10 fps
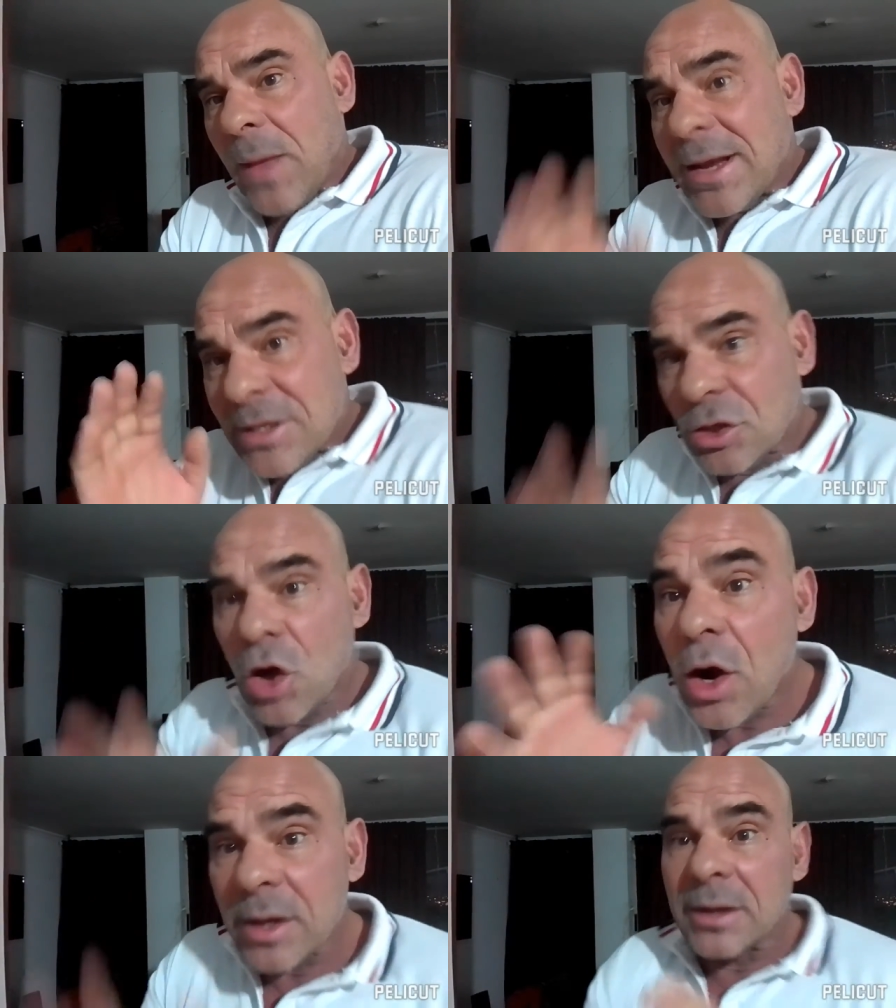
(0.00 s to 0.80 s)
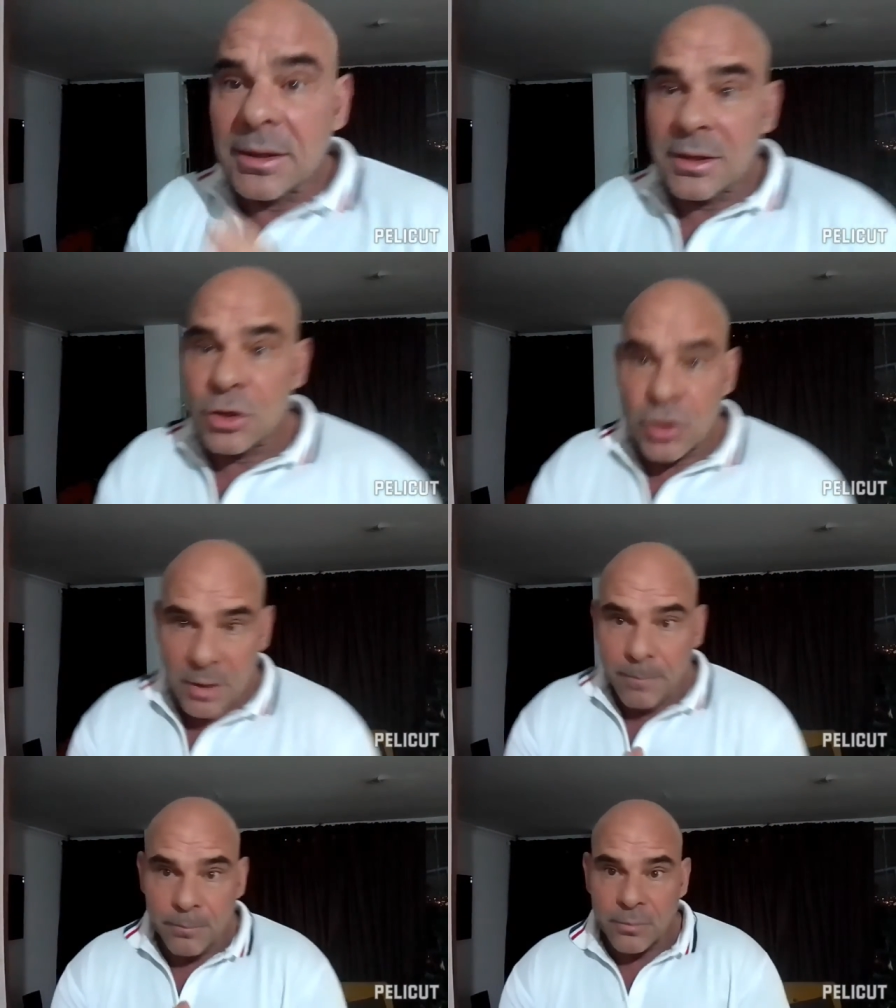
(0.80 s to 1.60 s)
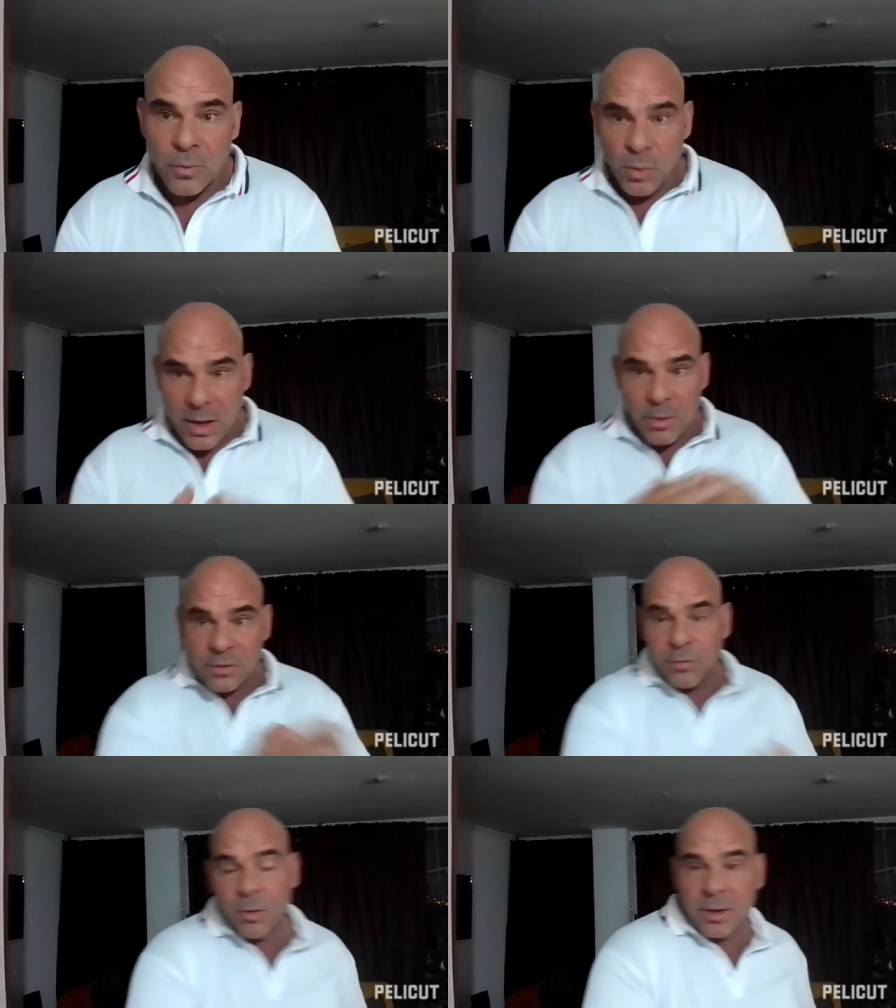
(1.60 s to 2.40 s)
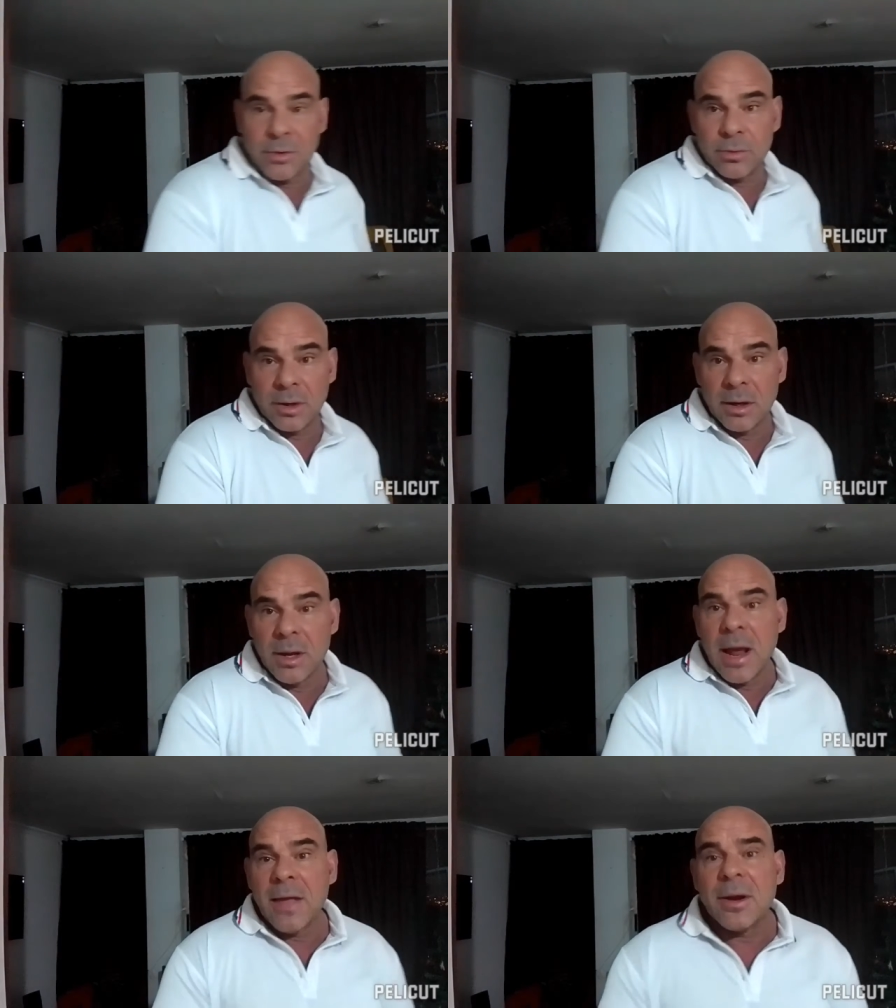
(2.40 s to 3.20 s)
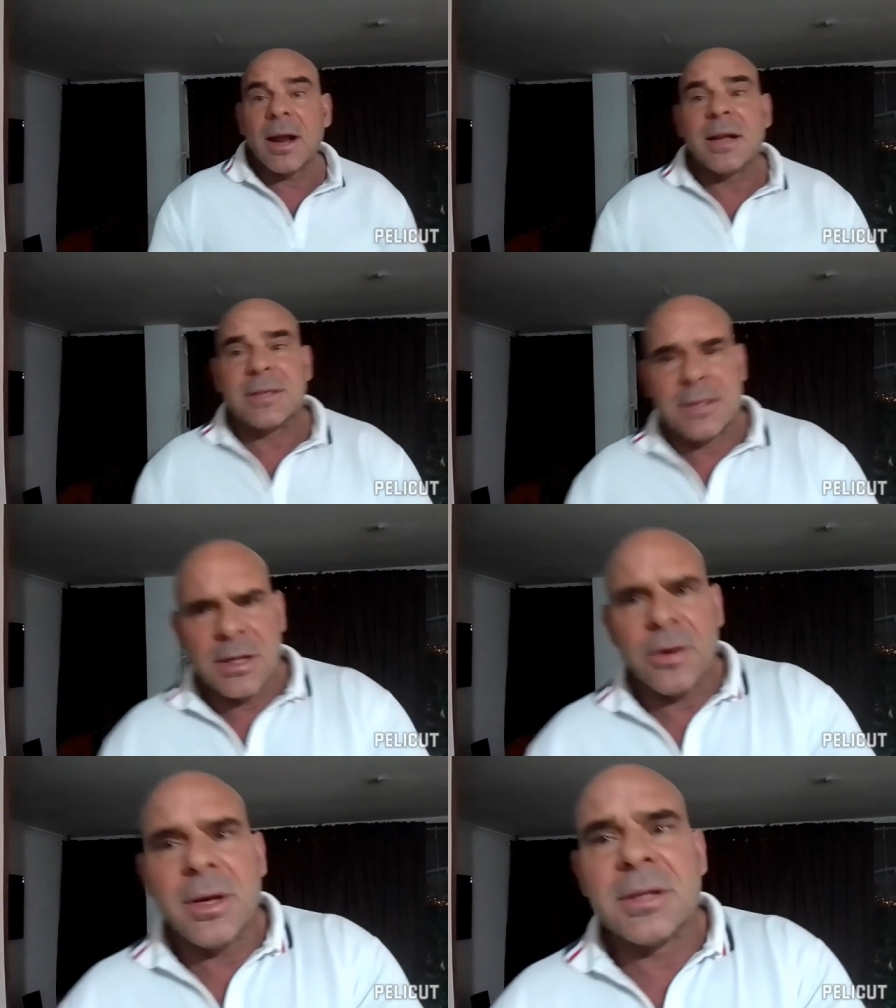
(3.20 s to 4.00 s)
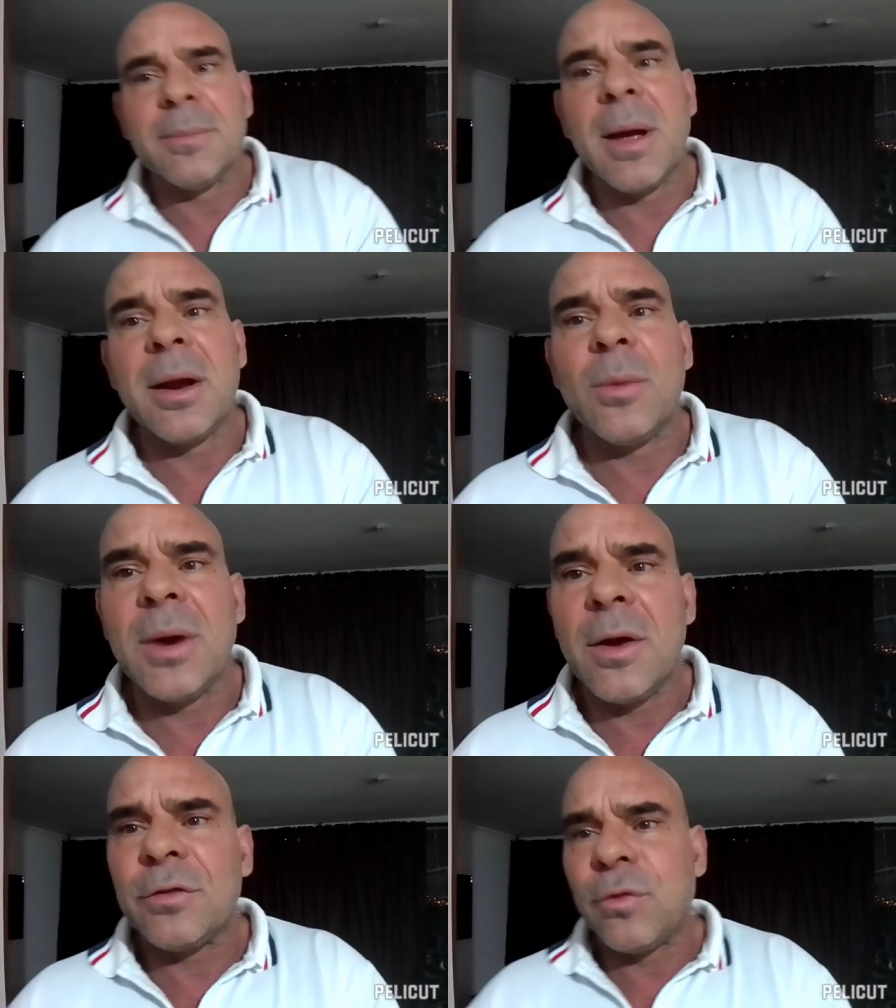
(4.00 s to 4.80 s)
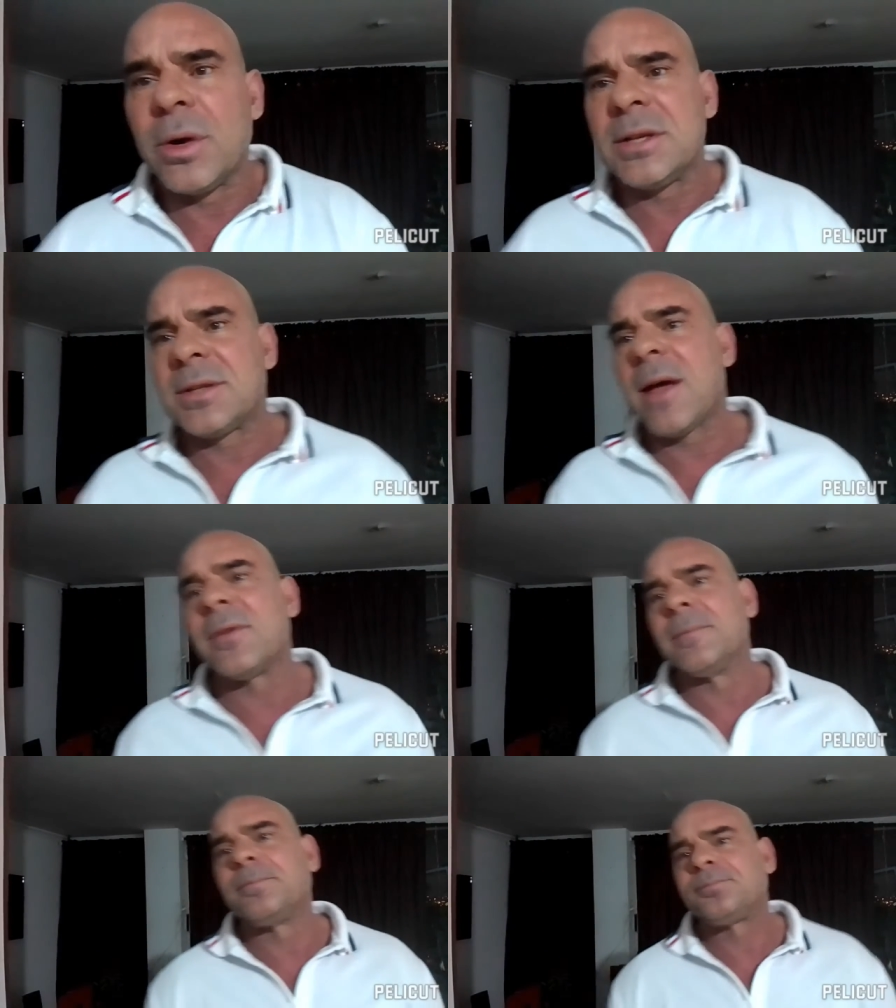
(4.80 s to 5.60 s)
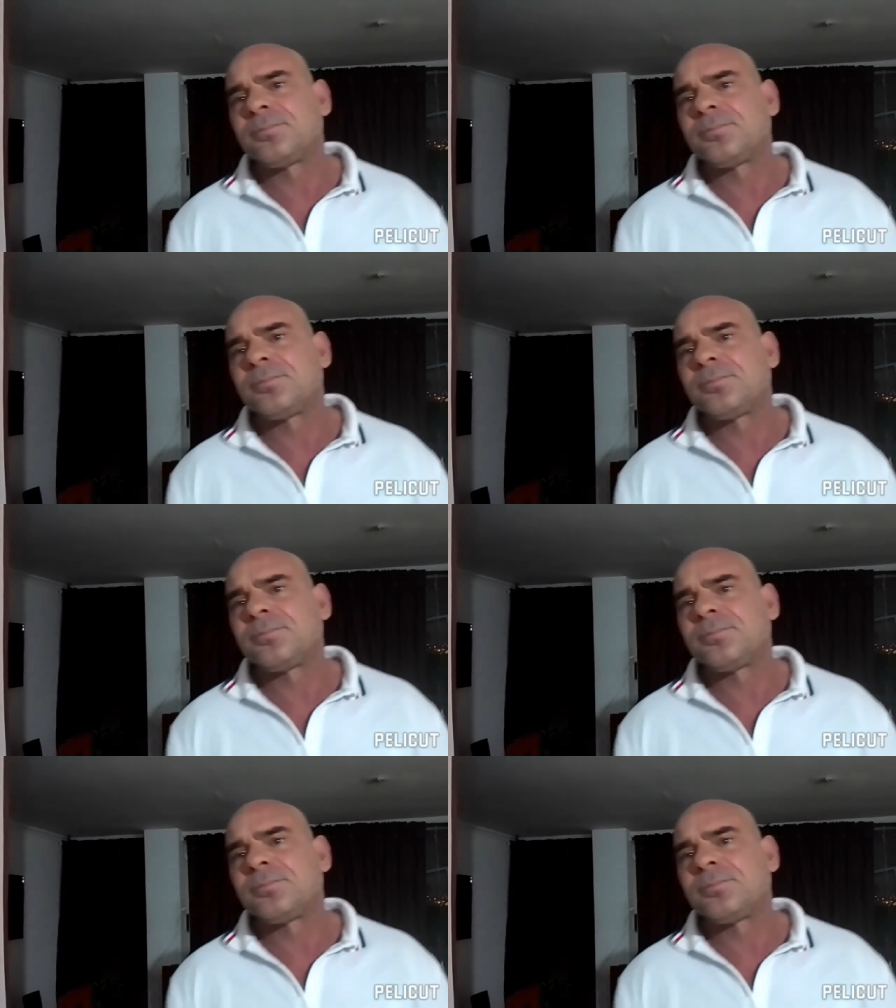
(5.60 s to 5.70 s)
I started at the gym when I was 43. And then I got serious about it when I was 47.